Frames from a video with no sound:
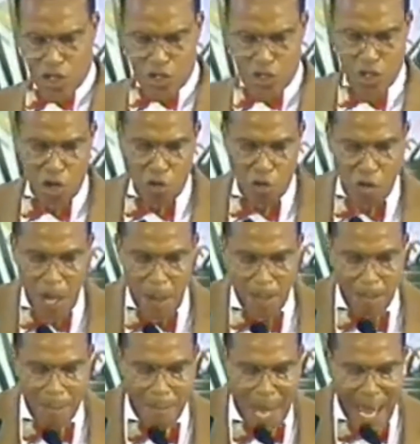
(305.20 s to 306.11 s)
to
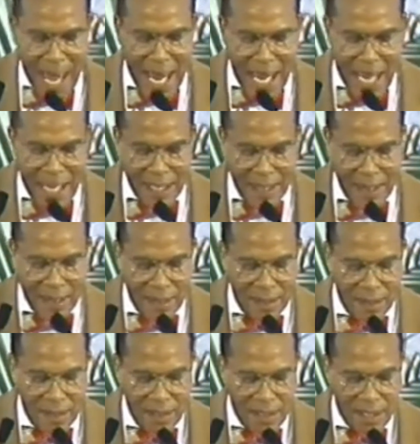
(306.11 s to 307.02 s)

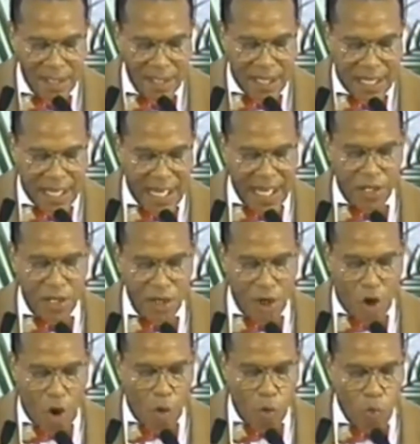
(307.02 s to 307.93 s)
remain in
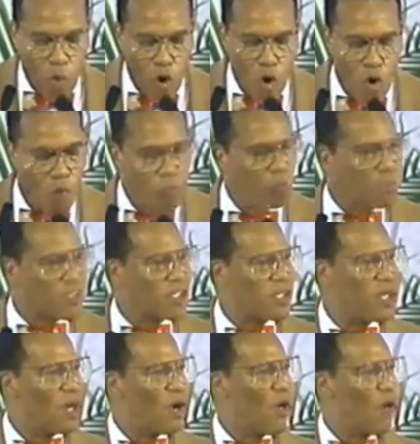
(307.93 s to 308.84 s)
your wombs
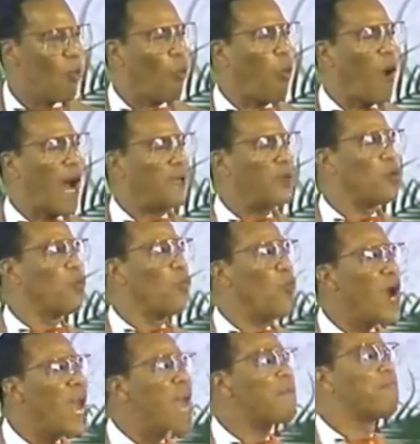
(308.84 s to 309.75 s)
what
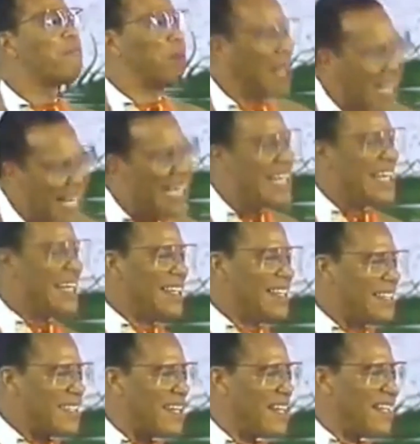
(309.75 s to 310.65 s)
we
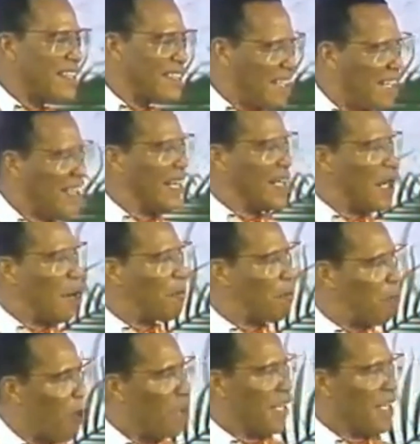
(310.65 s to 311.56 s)
please till an
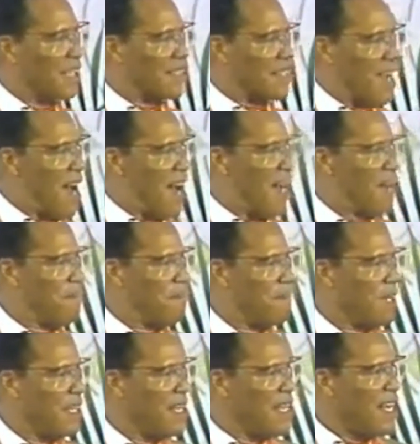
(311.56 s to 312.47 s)
appointed time.
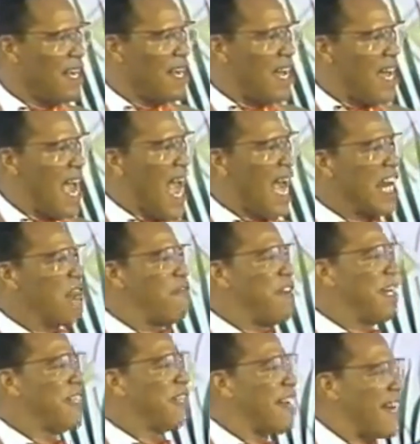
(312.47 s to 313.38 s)
And if
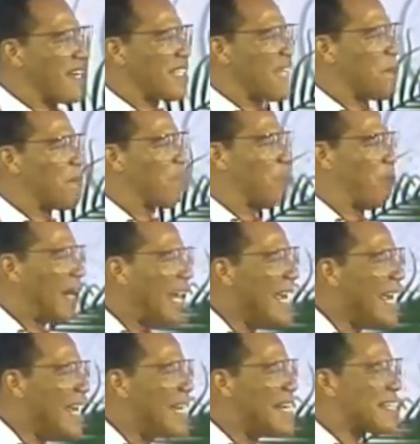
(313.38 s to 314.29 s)
it doesn't
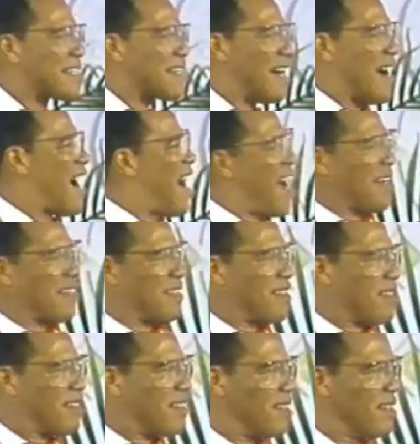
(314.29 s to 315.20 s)
please us,
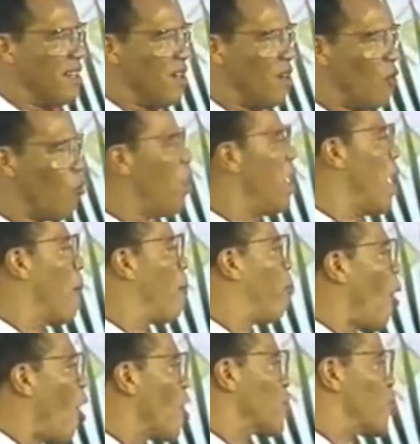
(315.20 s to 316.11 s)
we
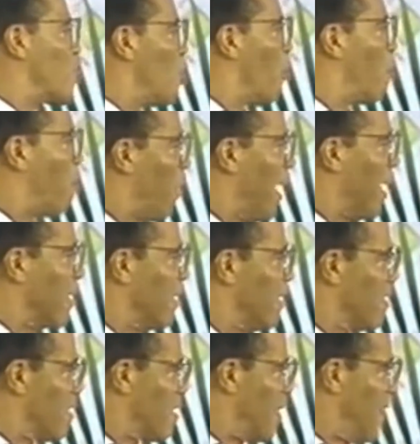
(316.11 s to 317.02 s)
abort your
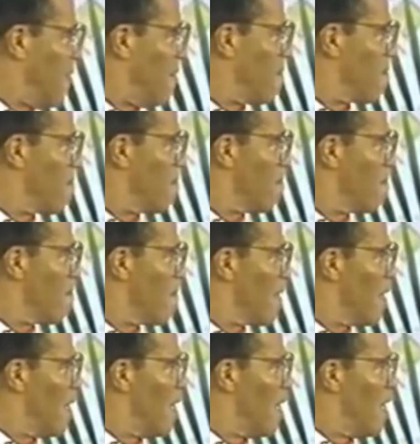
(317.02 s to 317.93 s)
pregnancy.
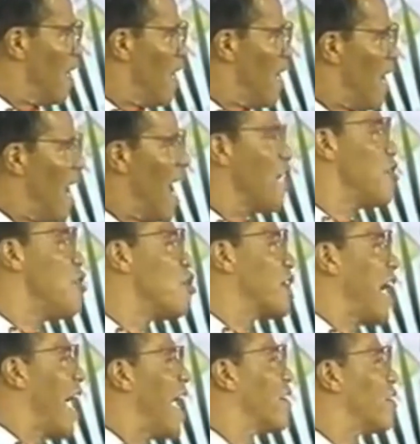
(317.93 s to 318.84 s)
And you
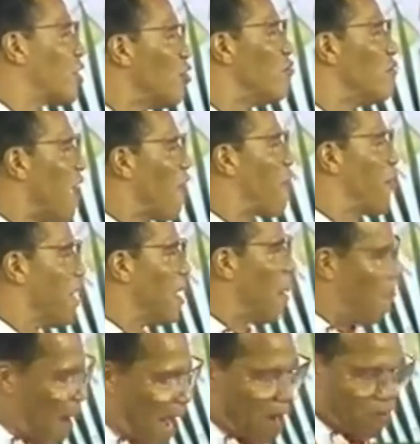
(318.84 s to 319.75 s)
can't do nothing
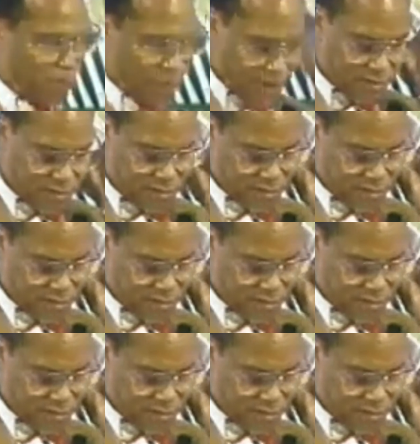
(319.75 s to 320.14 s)
about it.